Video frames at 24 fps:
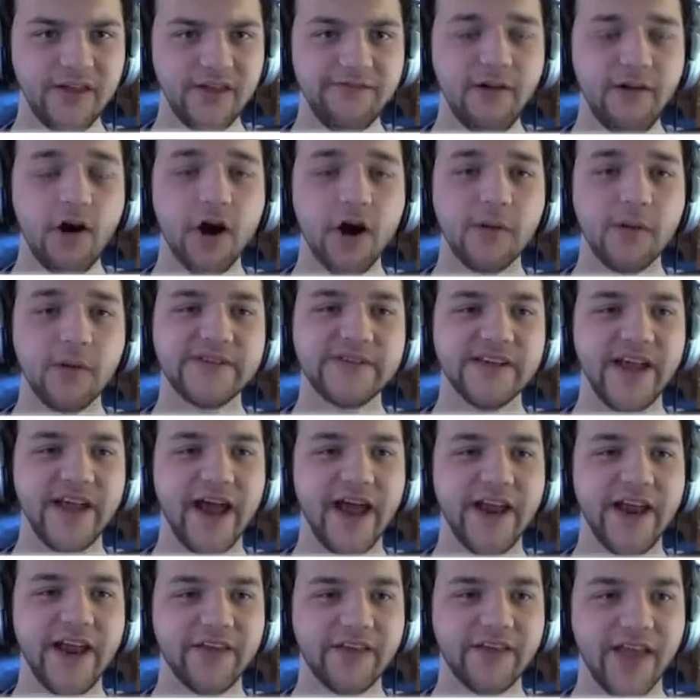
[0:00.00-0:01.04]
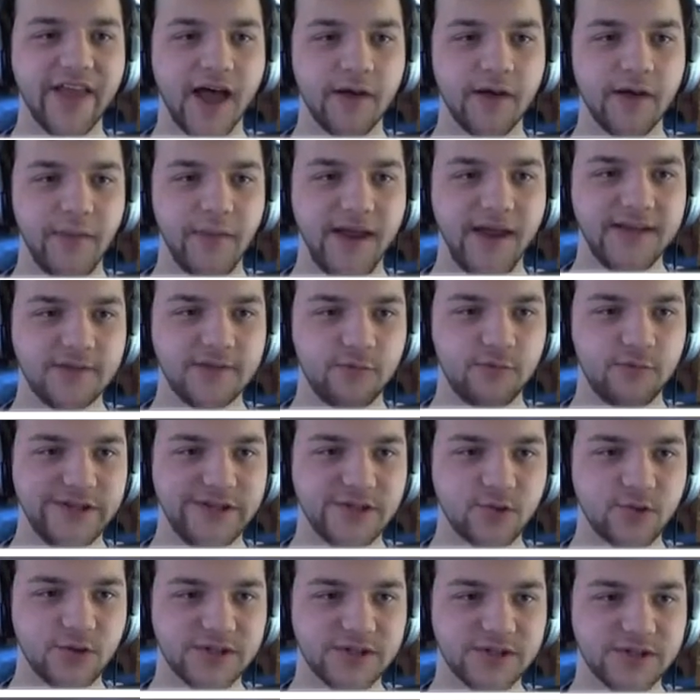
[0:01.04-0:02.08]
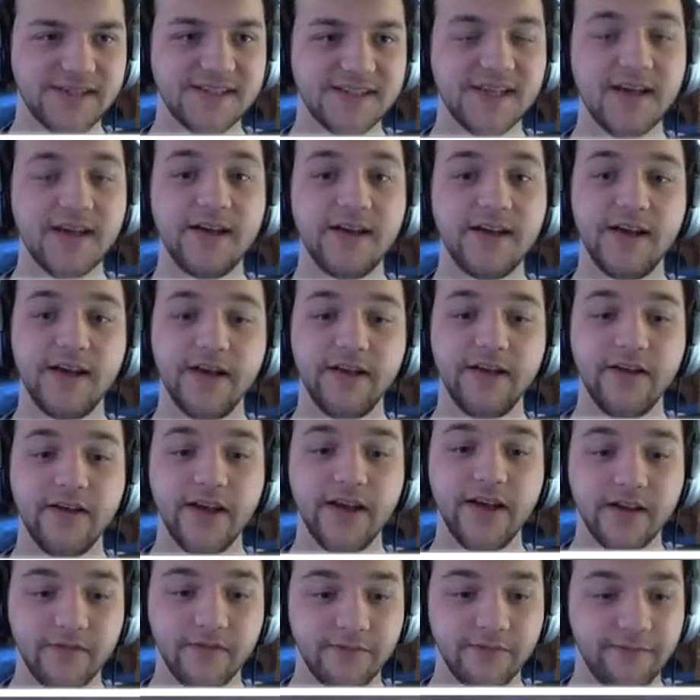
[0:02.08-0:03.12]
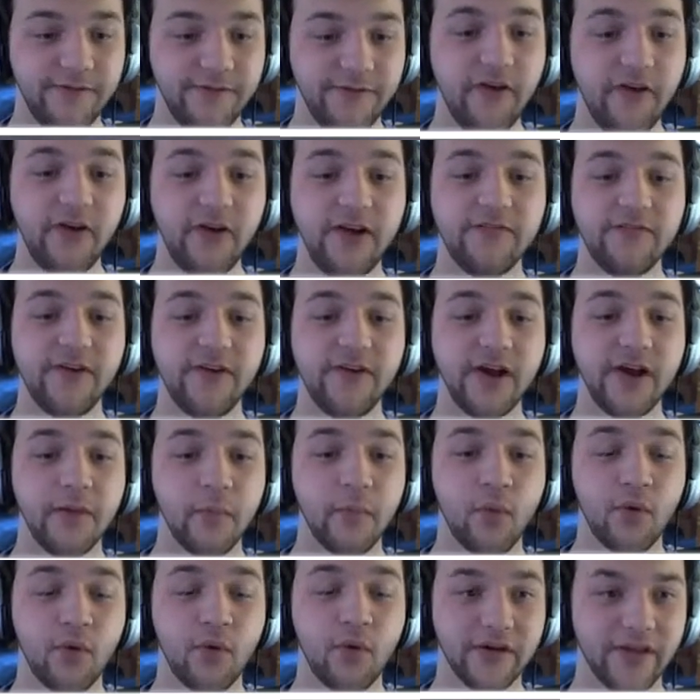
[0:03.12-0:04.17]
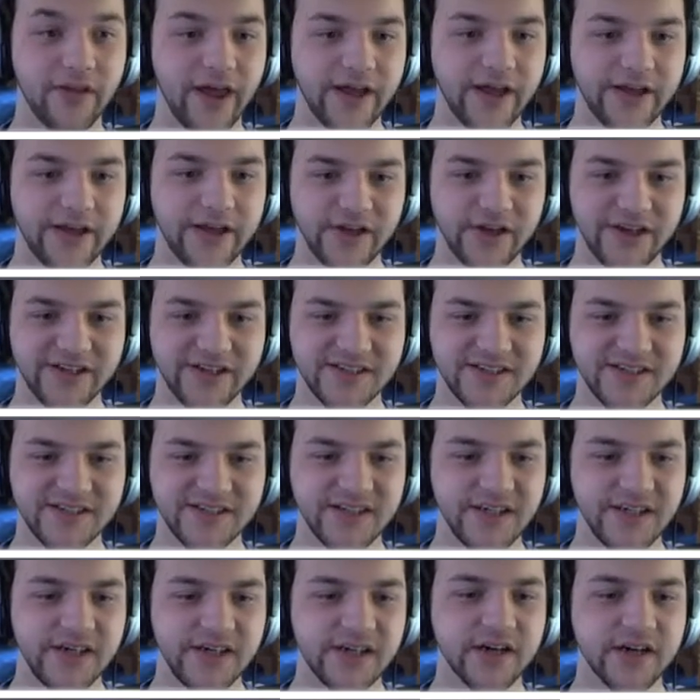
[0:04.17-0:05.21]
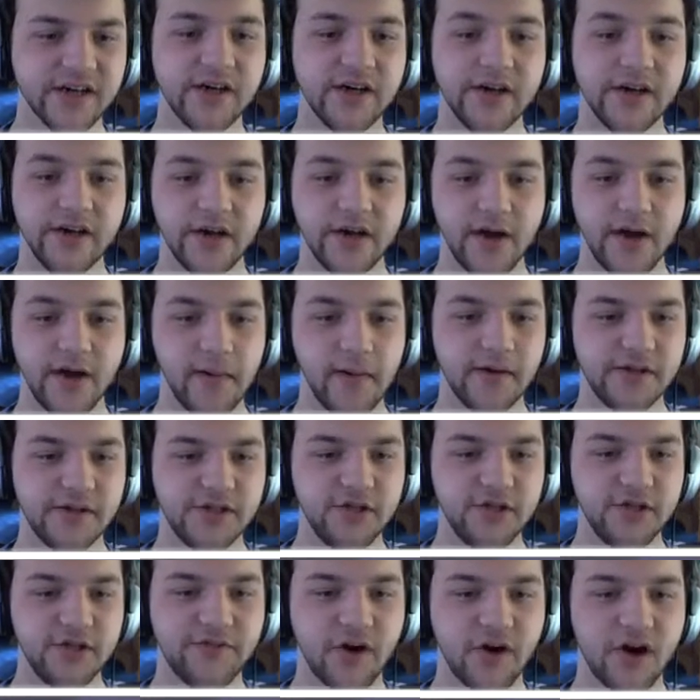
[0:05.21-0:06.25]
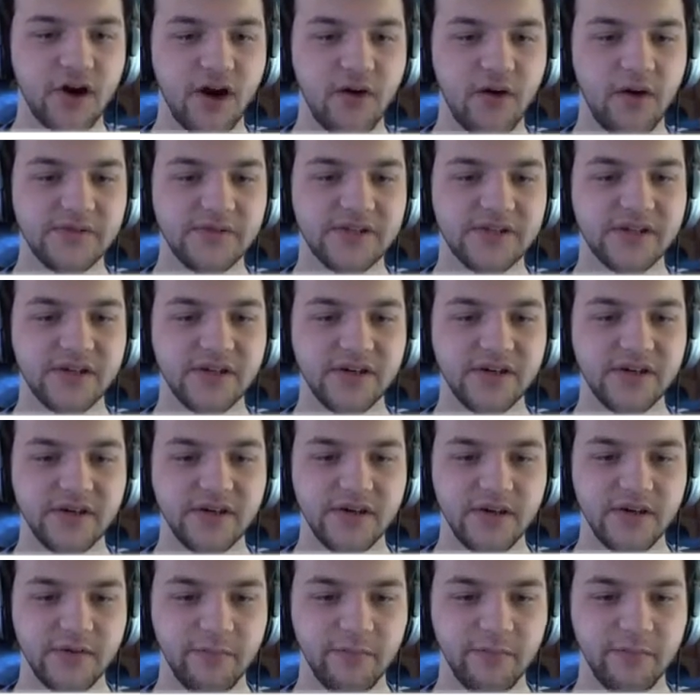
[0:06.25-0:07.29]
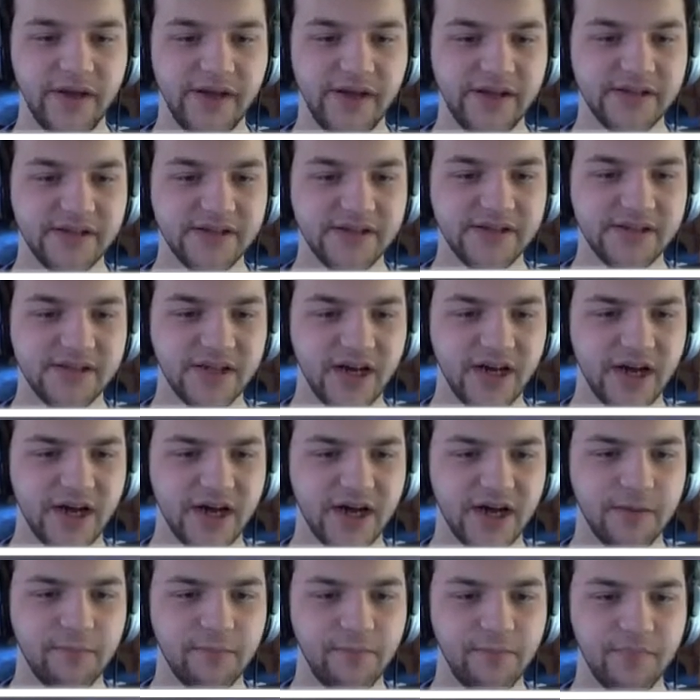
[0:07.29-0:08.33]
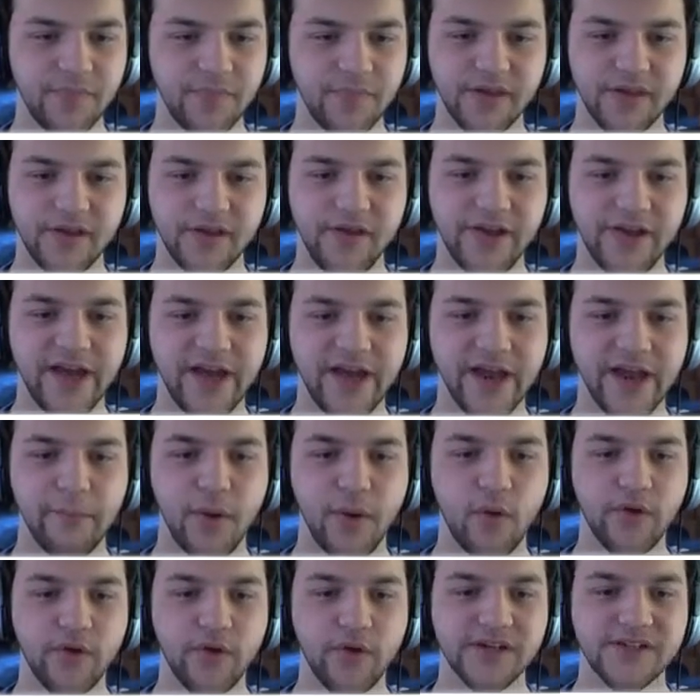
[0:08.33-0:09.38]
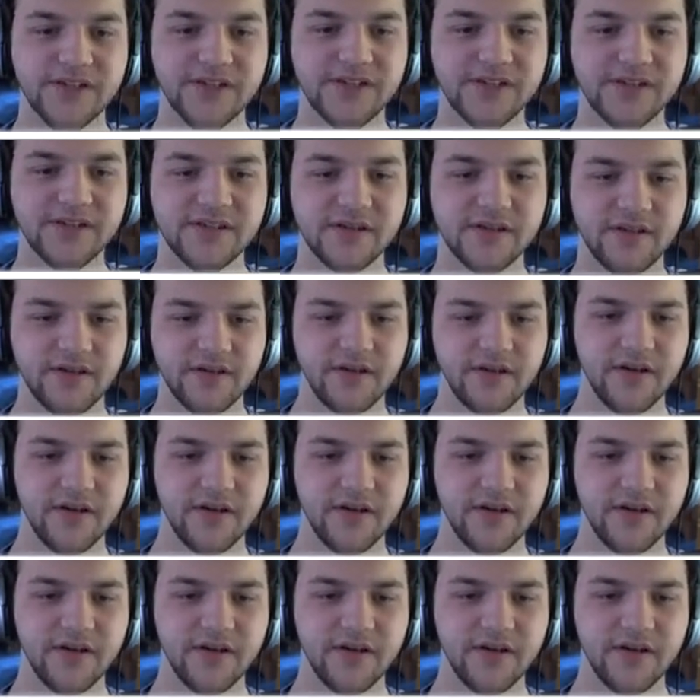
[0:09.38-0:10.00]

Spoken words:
Farms and anything that makes resources very, very important. Like, you can see, 2 farms means you get a bonus.